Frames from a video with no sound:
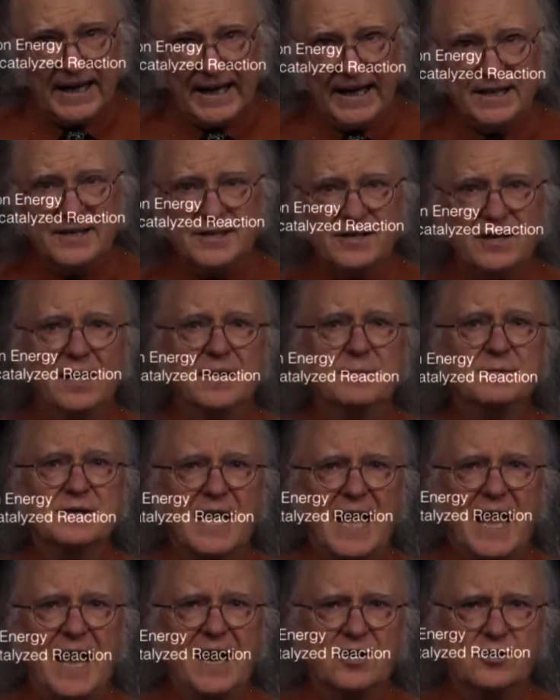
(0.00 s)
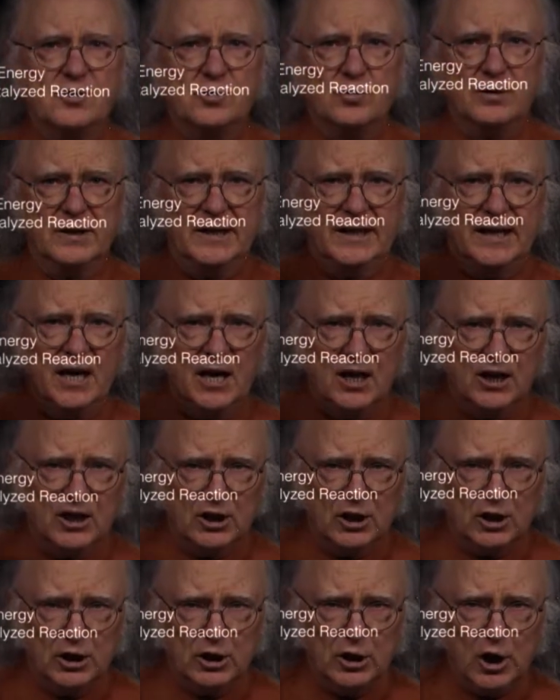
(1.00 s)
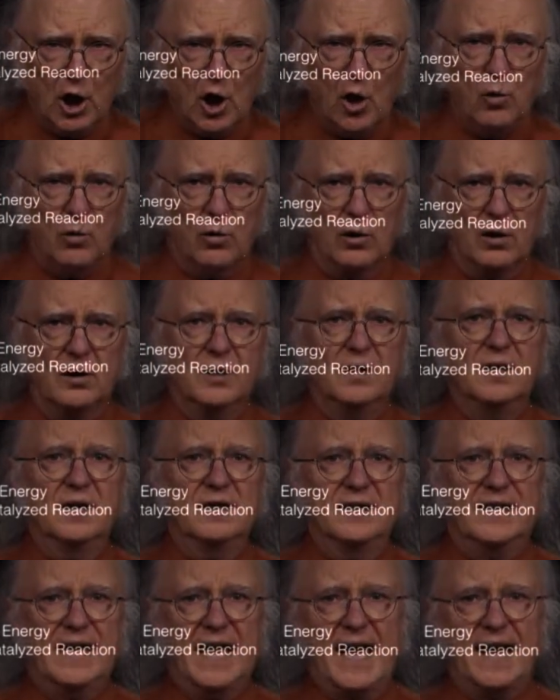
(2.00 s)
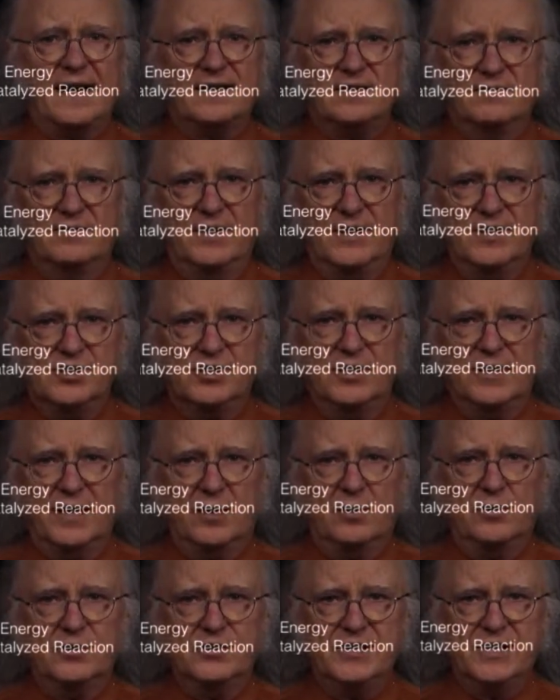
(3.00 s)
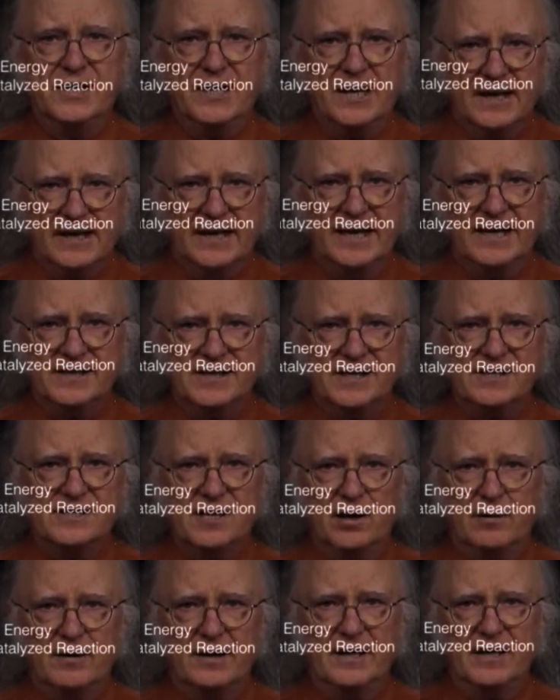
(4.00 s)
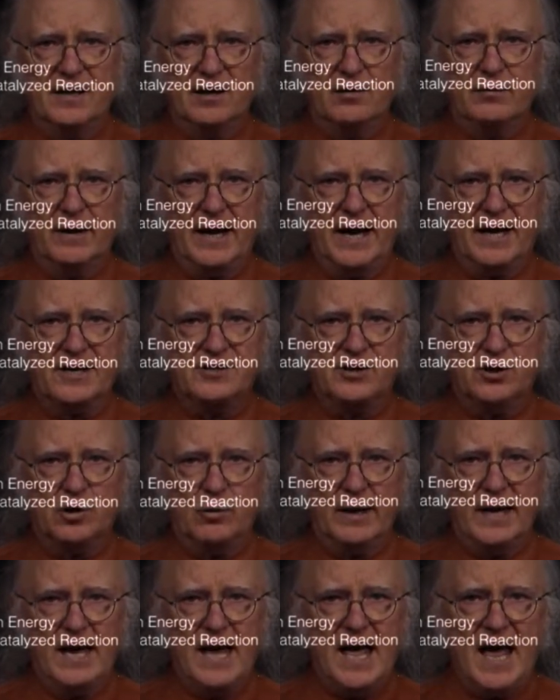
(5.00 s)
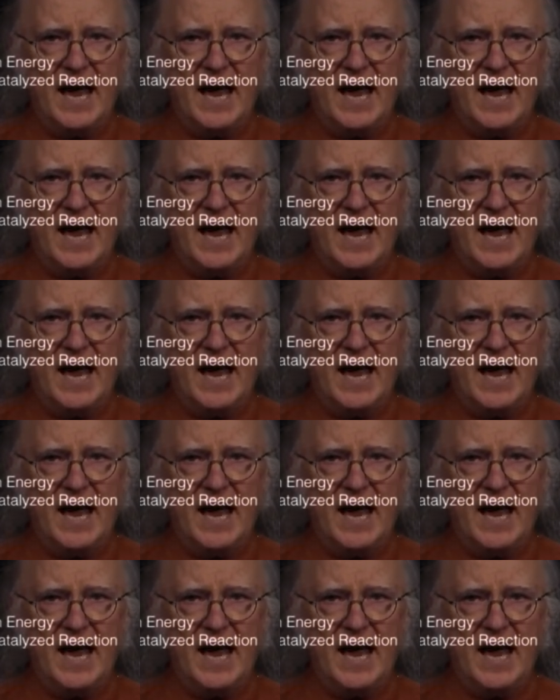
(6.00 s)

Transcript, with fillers: Enzymes actually lower the activation energy necessary to get a reaction going.